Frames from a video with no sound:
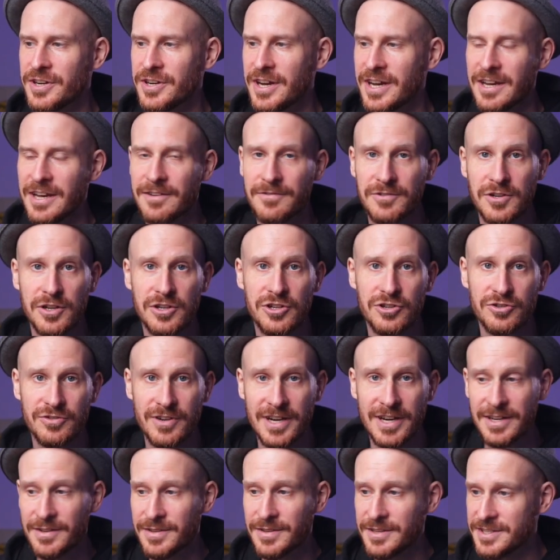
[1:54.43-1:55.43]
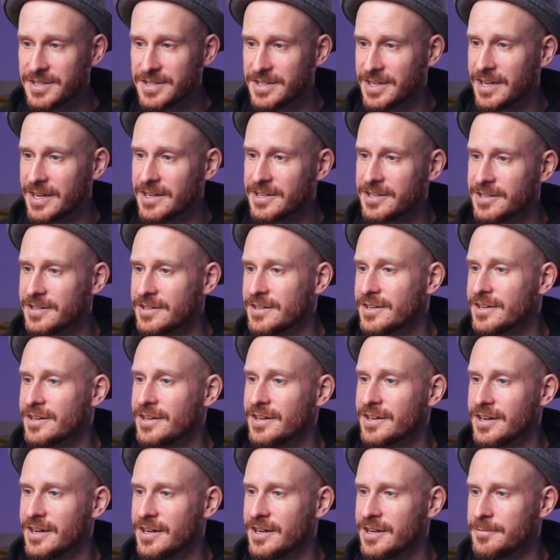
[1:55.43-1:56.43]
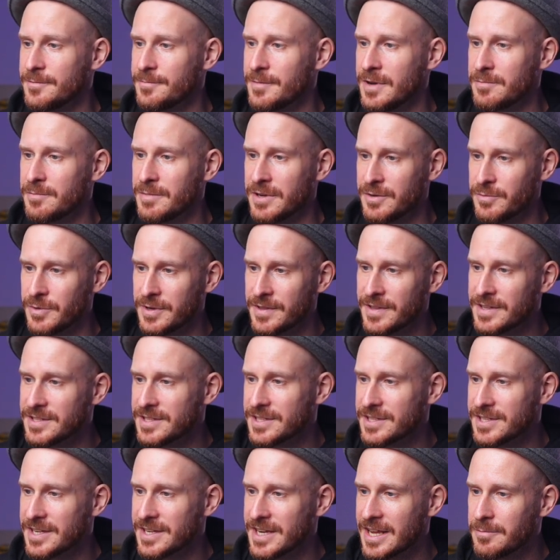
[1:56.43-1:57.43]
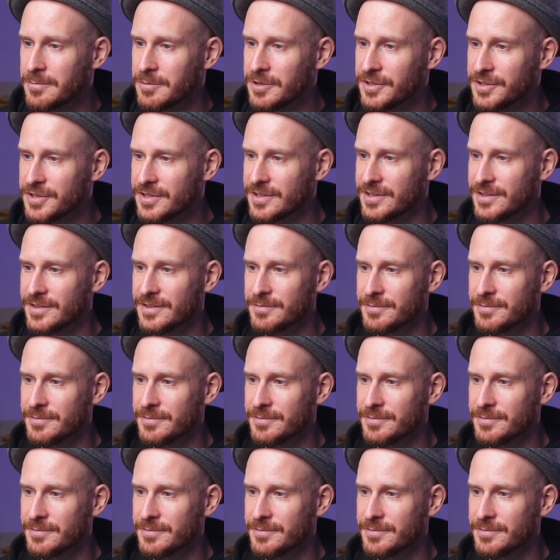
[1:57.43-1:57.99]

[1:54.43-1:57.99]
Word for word: I have not tried this yet, um, but when this is enabled,